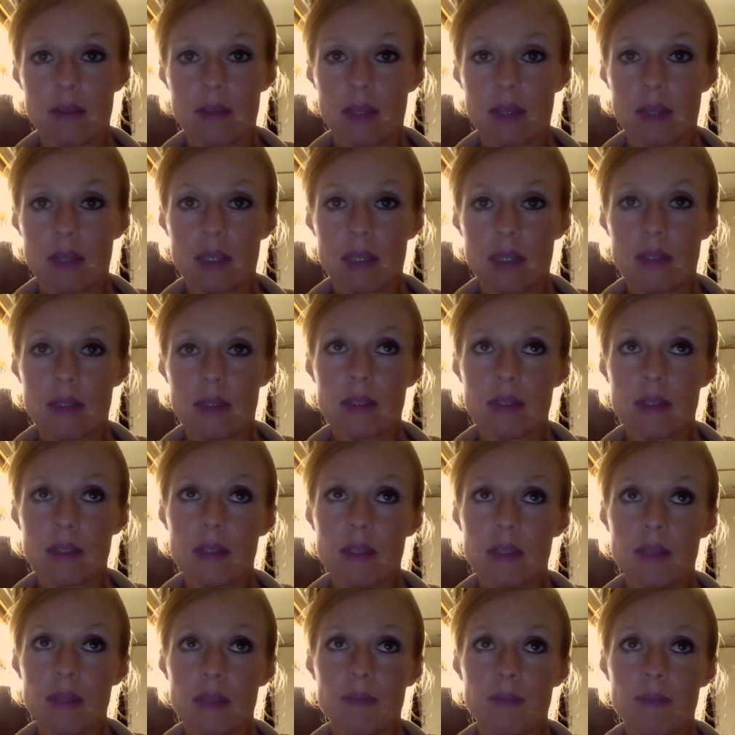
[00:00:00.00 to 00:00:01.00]
And
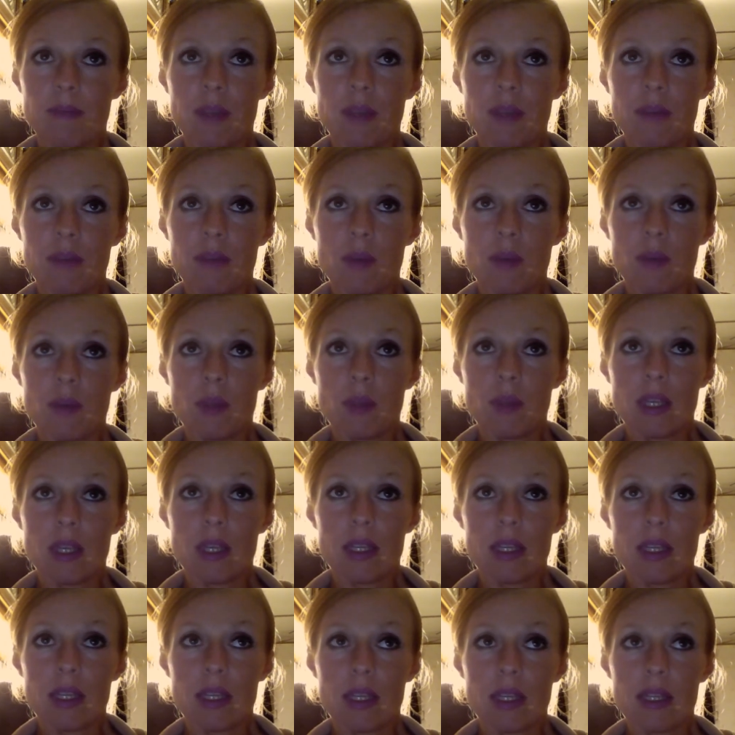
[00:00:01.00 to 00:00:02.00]
if you
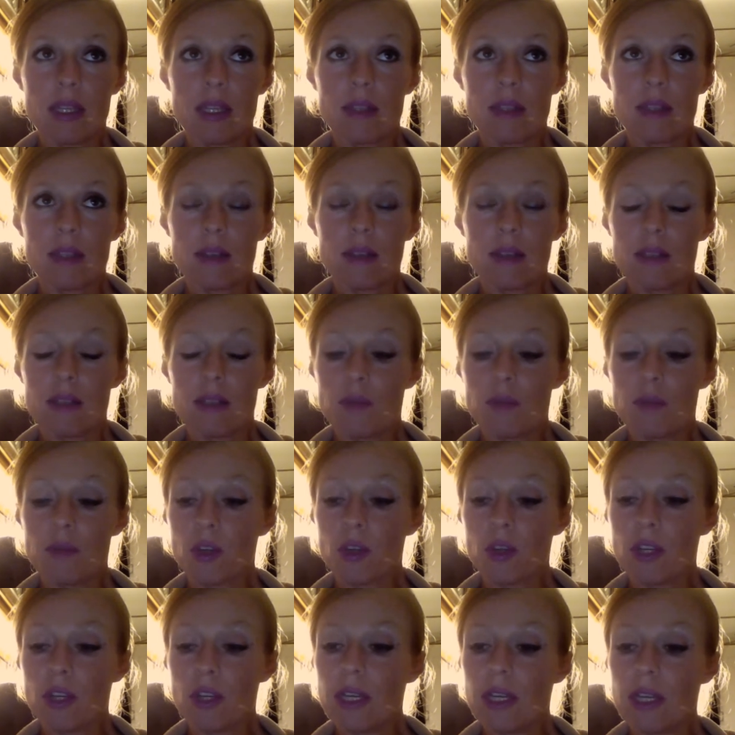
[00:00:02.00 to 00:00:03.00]
think that it is
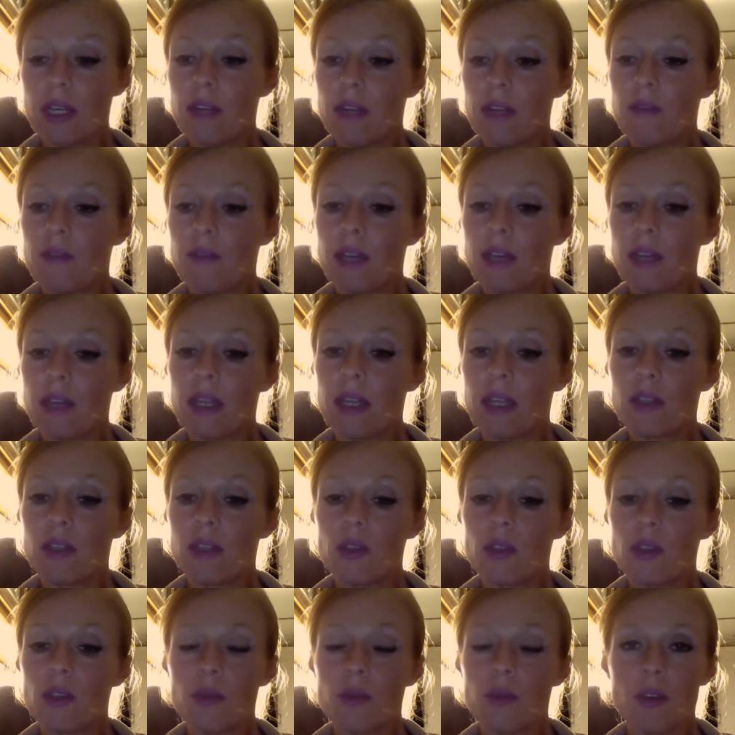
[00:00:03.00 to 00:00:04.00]
more creative and
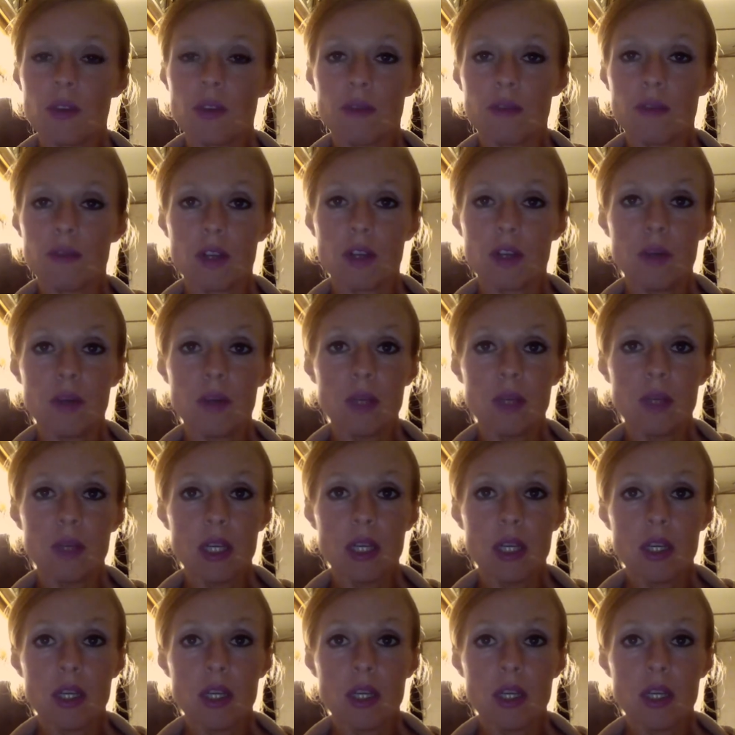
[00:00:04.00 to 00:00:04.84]
goes with your flow